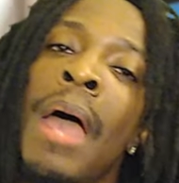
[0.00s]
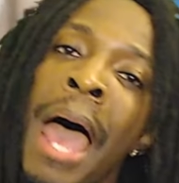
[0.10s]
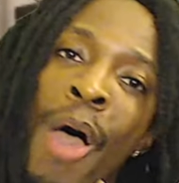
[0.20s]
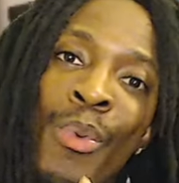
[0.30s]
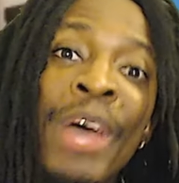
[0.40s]

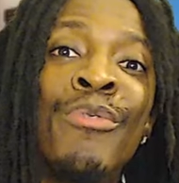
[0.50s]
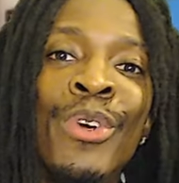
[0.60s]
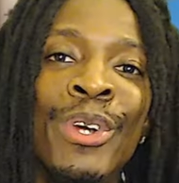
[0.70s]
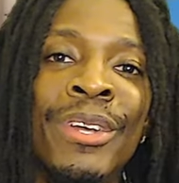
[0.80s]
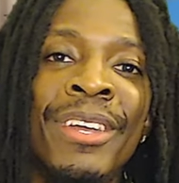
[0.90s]

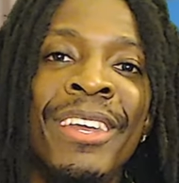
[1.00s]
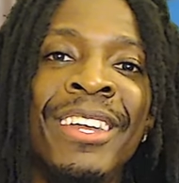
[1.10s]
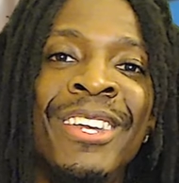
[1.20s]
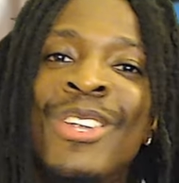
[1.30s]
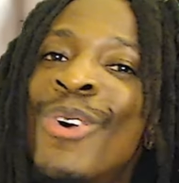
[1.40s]
However,
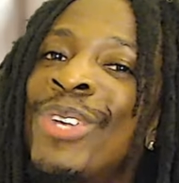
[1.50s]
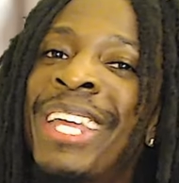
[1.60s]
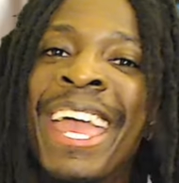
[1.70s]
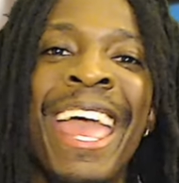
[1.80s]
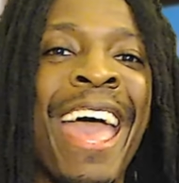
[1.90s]
you know, you
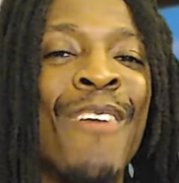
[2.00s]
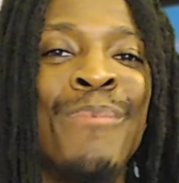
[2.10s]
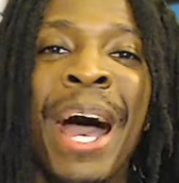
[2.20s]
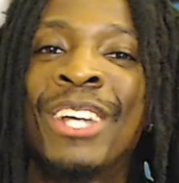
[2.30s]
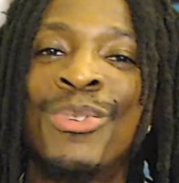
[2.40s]
can't have
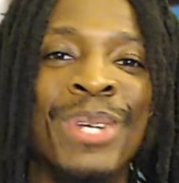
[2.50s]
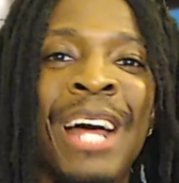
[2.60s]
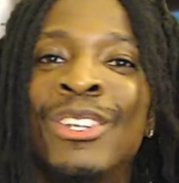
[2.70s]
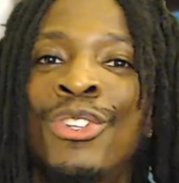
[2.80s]
boxing without the